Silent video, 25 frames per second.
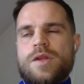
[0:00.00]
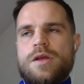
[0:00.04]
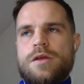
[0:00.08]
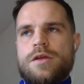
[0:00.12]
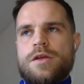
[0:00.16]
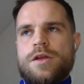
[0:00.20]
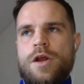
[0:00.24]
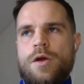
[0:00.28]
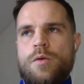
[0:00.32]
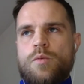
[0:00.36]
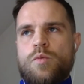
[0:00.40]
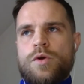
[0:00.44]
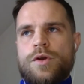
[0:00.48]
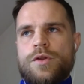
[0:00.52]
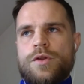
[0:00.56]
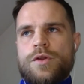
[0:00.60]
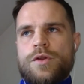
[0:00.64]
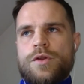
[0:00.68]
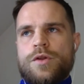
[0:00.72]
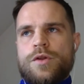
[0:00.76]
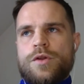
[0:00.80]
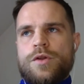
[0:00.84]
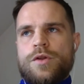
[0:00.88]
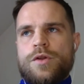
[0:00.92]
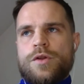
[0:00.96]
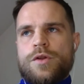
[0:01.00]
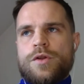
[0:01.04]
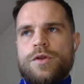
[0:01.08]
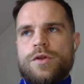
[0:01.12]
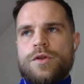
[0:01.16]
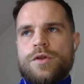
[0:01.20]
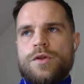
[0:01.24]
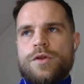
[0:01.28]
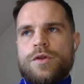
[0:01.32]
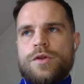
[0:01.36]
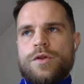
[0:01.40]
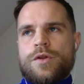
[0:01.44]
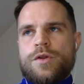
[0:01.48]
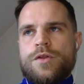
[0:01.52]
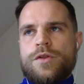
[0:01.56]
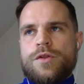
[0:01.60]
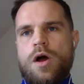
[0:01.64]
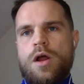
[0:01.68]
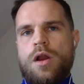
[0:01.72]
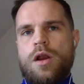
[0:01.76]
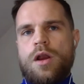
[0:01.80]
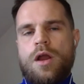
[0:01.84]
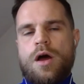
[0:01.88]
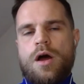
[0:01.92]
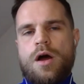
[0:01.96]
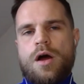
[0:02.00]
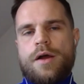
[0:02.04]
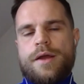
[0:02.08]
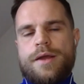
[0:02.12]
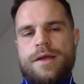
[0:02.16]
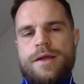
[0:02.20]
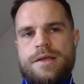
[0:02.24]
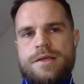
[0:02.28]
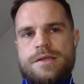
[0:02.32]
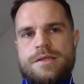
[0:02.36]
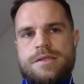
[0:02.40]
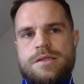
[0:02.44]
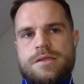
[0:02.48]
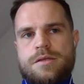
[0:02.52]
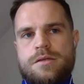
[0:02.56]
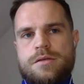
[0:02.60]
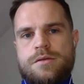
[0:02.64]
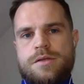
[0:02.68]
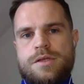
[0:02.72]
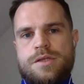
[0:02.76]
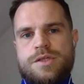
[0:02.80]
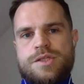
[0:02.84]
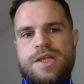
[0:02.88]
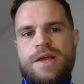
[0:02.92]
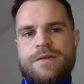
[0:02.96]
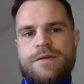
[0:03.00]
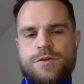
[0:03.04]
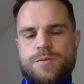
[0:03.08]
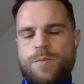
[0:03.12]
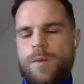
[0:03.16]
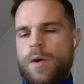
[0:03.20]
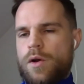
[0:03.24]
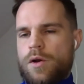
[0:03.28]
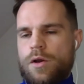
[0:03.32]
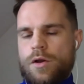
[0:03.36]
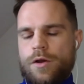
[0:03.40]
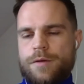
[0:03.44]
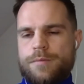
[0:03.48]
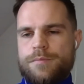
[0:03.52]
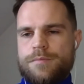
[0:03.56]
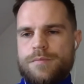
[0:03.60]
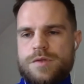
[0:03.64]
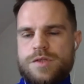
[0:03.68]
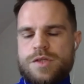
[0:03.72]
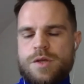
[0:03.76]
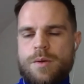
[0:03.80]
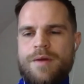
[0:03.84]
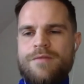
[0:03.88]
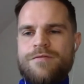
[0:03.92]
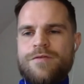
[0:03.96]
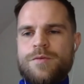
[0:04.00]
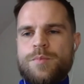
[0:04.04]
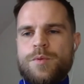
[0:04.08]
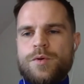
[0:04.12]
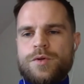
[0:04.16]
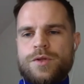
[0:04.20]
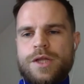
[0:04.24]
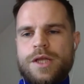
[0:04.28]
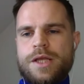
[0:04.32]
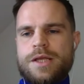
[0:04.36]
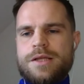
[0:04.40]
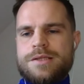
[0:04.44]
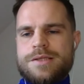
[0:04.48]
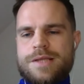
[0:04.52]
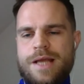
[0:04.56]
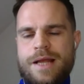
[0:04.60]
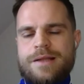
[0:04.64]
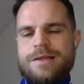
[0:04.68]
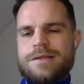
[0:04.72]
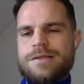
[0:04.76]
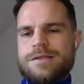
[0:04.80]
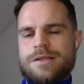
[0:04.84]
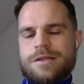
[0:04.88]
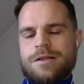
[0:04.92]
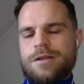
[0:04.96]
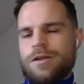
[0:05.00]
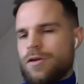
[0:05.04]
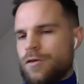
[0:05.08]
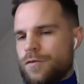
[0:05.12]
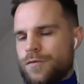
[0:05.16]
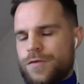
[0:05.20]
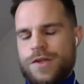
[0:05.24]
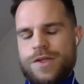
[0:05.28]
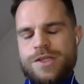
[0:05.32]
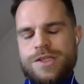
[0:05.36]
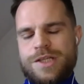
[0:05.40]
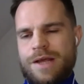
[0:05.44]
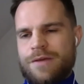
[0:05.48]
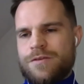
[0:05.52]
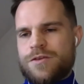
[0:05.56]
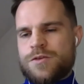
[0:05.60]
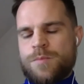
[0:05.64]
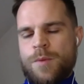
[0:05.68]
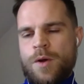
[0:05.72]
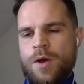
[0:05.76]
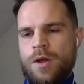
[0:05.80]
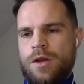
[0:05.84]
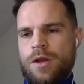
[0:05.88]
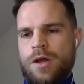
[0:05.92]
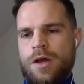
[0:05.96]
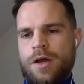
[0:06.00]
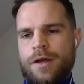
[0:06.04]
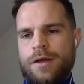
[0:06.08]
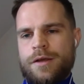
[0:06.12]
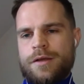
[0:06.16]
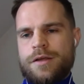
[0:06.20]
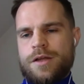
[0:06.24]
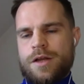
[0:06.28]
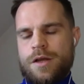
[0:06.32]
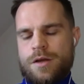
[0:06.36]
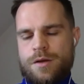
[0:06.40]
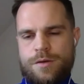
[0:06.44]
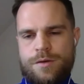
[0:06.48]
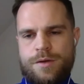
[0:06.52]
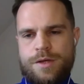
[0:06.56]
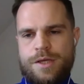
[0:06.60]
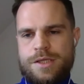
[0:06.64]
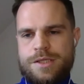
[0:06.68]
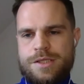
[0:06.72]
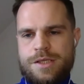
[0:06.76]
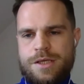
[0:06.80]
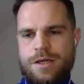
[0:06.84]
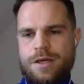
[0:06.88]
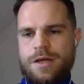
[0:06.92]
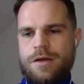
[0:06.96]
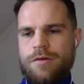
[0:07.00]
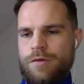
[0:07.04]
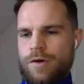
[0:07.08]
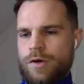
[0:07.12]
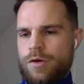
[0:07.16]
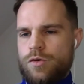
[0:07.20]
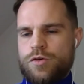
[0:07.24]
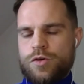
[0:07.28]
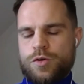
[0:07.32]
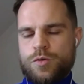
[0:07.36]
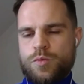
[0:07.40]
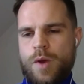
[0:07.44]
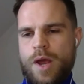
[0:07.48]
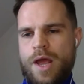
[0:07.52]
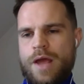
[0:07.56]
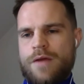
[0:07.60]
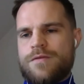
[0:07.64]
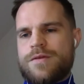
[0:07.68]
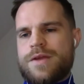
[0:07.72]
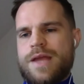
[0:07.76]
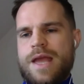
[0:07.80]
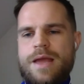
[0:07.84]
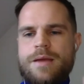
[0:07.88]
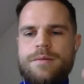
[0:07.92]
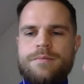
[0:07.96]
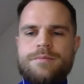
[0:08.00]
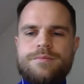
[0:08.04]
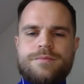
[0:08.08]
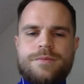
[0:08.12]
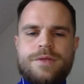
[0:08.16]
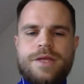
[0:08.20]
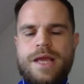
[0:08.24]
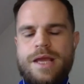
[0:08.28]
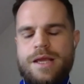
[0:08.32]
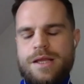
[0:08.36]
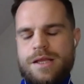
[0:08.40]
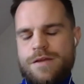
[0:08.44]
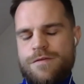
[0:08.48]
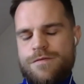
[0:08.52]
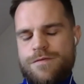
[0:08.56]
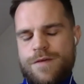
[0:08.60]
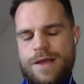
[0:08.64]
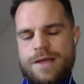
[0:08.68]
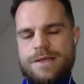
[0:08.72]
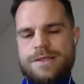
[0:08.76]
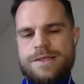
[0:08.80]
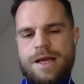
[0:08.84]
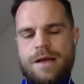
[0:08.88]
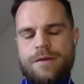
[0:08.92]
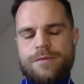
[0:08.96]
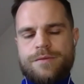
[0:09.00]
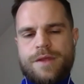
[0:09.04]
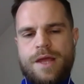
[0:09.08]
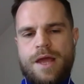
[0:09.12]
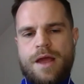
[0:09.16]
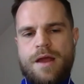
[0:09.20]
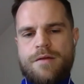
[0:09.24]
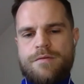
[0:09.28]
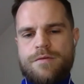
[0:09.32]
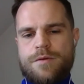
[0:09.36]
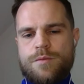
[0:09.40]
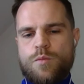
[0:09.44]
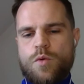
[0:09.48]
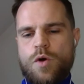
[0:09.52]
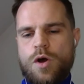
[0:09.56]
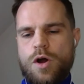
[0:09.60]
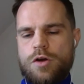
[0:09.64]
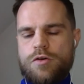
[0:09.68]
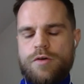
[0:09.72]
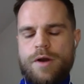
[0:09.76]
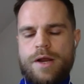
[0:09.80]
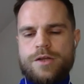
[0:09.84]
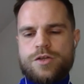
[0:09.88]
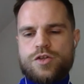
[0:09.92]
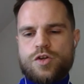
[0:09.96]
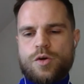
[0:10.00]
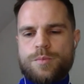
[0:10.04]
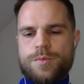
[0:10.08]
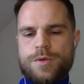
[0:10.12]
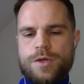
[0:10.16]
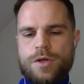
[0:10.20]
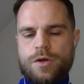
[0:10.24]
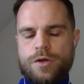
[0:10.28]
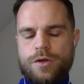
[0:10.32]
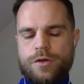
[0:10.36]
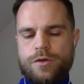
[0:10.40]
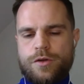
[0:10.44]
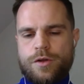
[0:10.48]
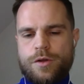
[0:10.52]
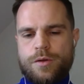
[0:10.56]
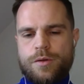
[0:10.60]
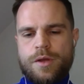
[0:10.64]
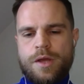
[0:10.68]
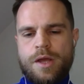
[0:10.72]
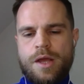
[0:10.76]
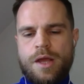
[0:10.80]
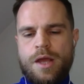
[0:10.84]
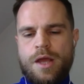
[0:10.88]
One of the conversations I have quite a lot is the staff spotlight. So everybody tends to love the staff spotlight. It's a real good way of getting your face out there and what a great job you got to do.